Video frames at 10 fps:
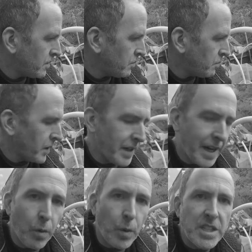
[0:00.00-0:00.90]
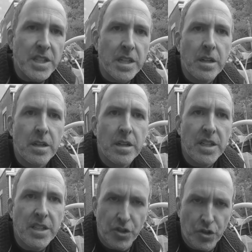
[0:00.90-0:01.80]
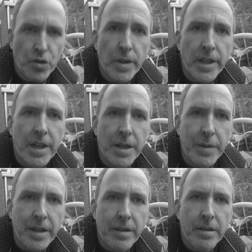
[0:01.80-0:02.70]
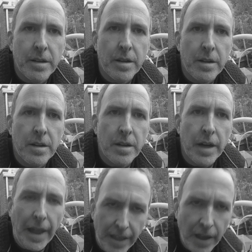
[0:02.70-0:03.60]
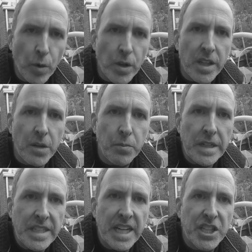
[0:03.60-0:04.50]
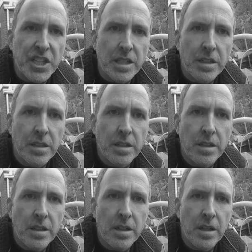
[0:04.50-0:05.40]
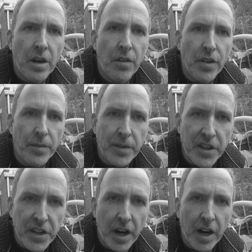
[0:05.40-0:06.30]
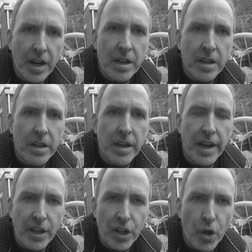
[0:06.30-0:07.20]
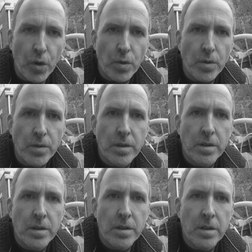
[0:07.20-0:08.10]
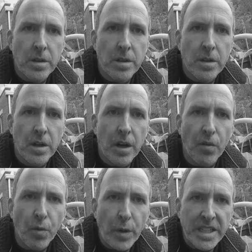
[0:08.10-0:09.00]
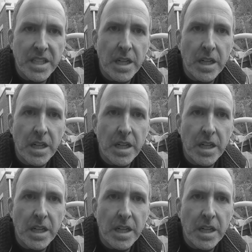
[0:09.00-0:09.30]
But now winter is truly coming, and they will need protection from the dark and cold of winter.